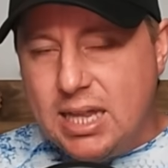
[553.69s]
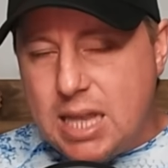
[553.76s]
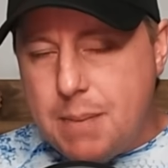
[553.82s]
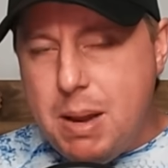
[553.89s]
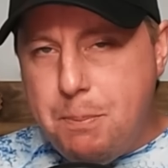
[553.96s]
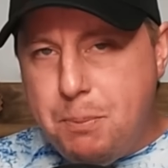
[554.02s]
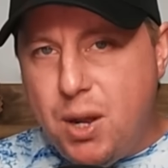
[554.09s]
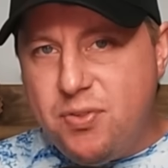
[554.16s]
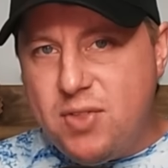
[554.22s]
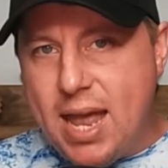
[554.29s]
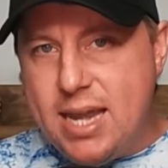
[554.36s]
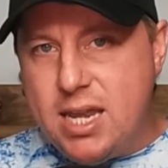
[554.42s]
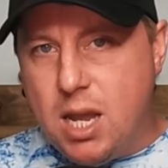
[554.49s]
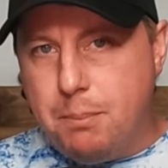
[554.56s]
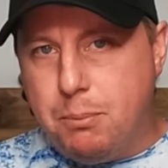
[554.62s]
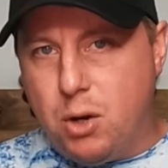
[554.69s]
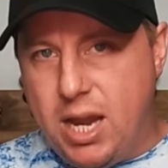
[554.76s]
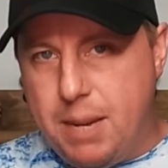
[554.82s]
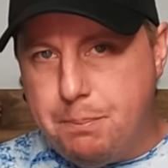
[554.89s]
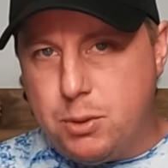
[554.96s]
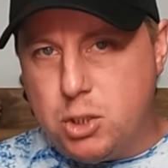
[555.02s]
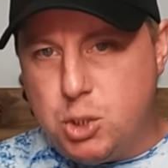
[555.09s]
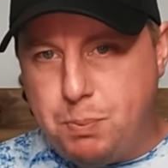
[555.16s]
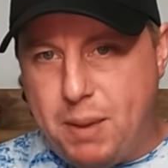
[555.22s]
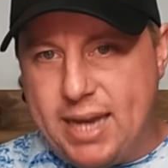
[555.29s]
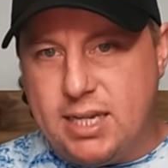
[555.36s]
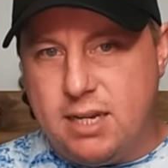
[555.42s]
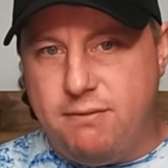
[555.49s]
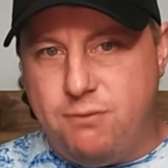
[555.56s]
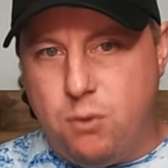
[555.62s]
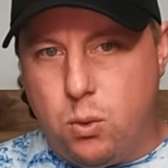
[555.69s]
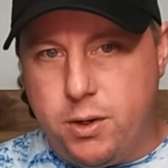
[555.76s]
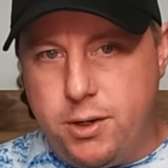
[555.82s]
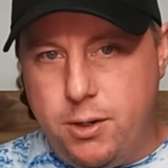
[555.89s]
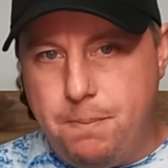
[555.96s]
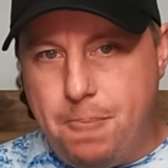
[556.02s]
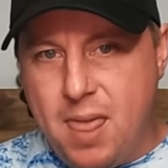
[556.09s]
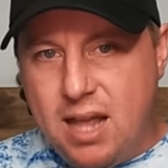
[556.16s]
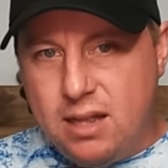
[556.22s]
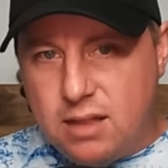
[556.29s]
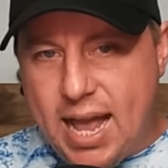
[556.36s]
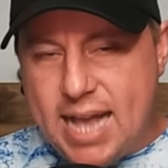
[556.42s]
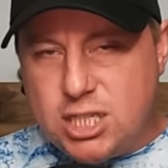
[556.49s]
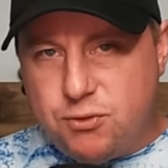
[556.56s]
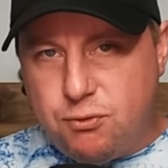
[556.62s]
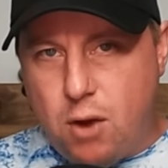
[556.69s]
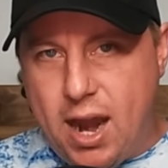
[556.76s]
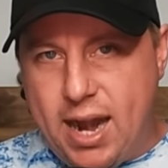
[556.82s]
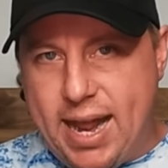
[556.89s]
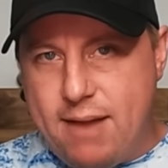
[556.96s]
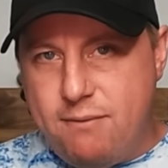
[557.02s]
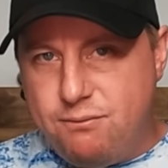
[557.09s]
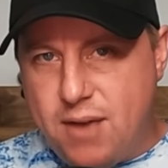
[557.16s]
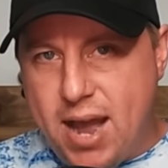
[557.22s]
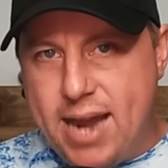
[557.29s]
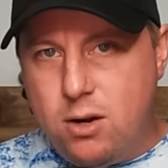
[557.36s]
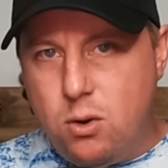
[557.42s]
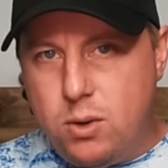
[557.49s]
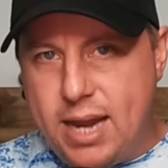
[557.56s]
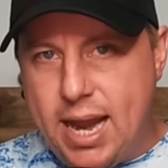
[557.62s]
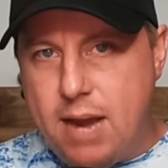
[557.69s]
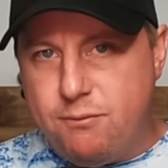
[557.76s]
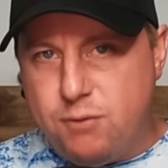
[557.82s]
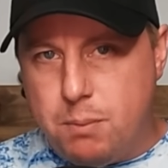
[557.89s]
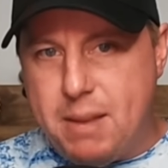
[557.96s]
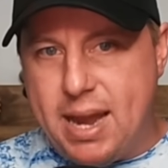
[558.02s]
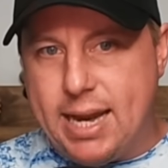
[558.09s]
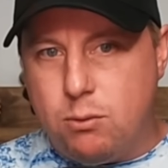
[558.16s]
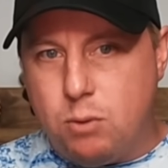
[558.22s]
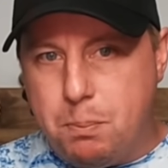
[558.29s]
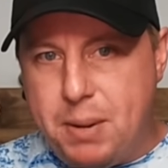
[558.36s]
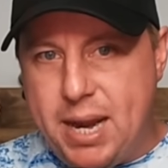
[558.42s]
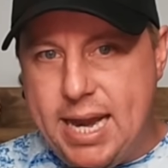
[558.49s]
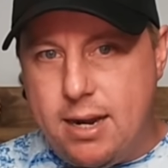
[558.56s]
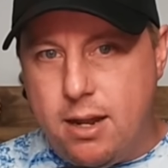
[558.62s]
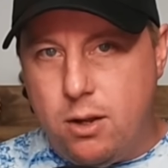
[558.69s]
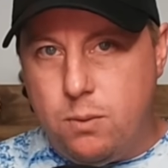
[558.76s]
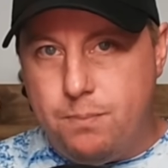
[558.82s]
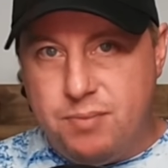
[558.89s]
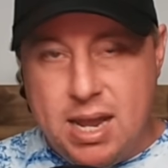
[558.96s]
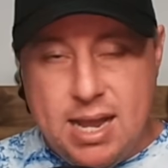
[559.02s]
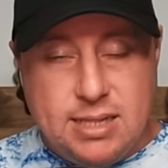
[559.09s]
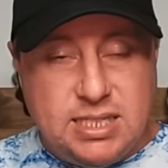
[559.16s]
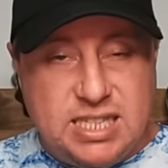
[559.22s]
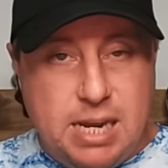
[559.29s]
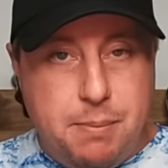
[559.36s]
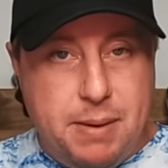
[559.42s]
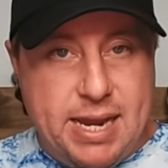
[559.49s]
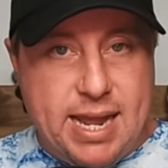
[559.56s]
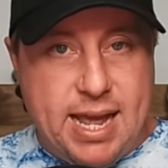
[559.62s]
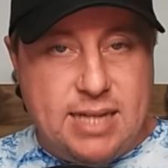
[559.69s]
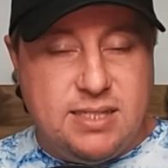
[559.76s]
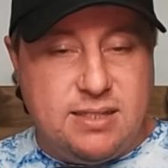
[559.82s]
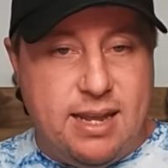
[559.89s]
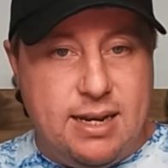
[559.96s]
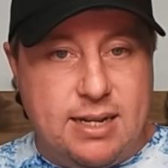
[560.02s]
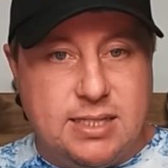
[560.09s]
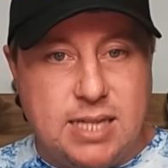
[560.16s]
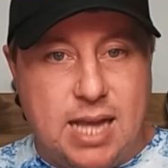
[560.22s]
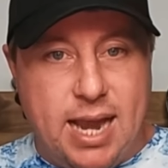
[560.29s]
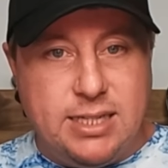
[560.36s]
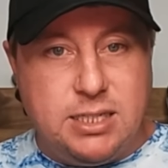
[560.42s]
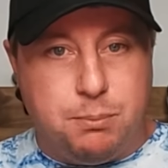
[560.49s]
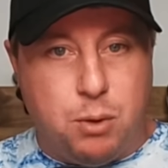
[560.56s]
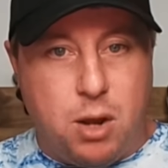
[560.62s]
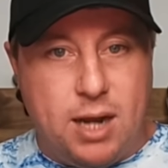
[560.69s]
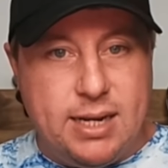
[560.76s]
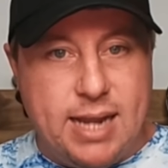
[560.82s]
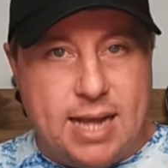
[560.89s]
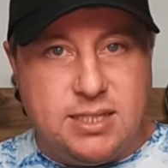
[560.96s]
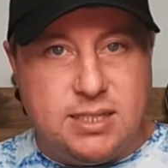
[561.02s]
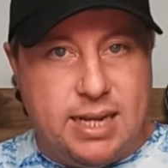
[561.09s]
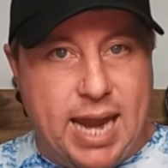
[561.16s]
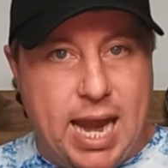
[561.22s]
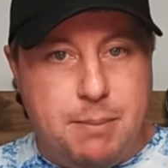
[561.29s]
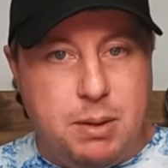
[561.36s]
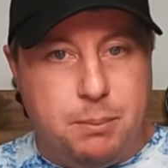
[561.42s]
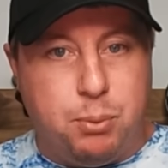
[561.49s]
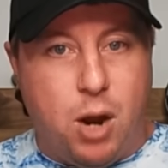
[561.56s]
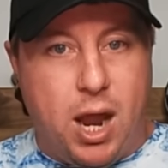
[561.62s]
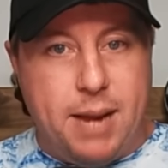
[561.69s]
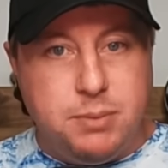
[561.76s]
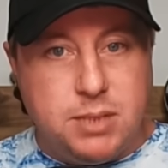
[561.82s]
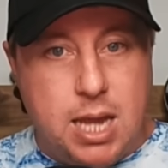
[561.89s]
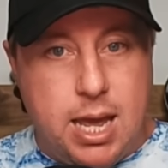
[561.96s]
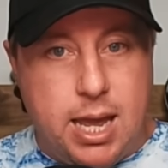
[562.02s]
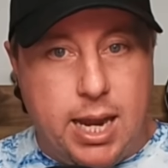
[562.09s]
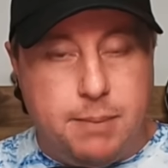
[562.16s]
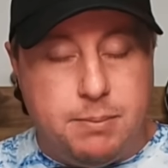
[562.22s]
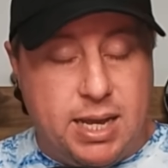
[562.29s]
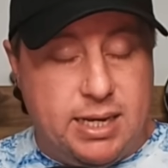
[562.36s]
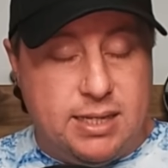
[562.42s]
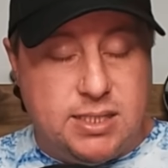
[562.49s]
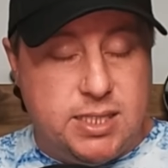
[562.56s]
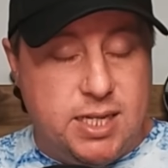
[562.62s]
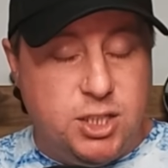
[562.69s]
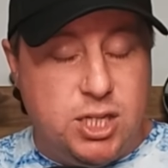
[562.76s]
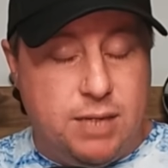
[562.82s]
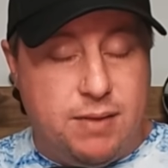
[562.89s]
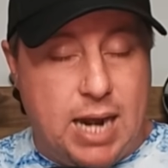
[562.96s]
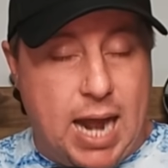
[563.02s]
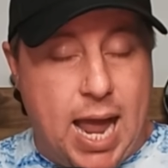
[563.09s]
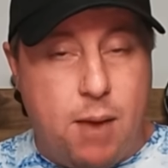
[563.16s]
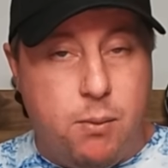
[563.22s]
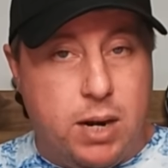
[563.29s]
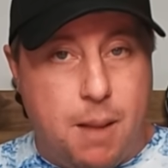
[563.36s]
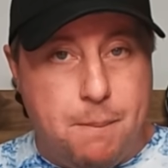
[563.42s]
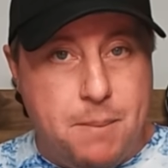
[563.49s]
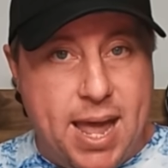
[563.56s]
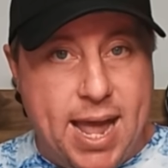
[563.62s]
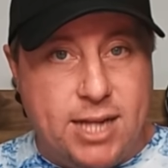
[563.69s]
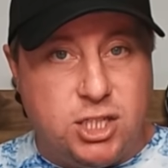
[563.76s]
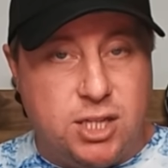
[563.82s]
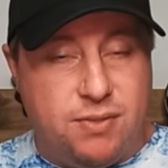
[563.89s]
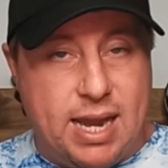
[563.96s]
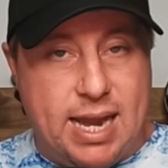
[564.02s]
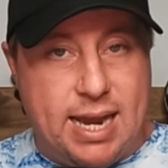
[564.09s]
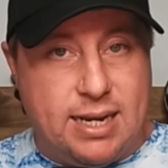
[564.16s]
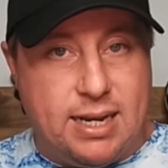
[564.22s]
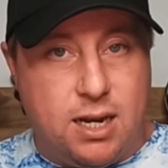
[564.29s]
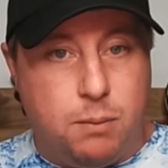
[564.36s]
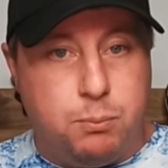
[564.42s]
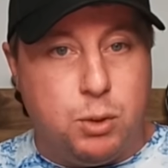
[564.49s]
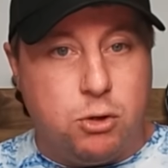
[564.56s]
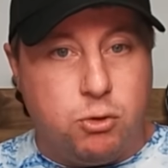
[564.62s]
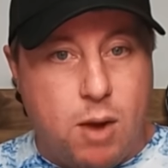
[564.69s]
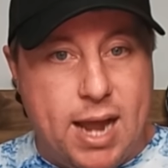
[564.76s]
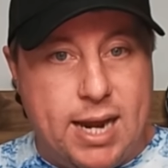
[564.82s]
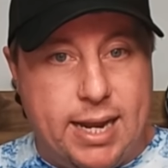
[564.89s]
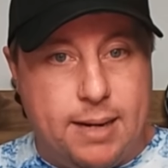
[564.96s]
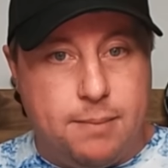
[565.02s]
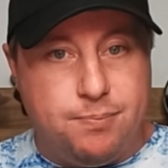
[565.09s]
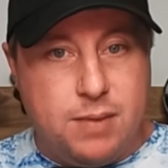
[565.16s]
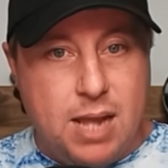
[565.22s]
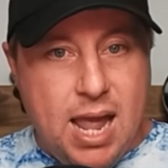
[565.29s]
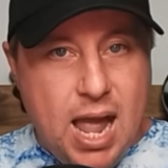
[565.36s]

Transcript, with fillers: Let me put that number in perspective for you. Last Friday, final game for Megan Rapinoe. C B S, they decide to broadcast the game in prime time, a decision that I would imagine they ended up regretting.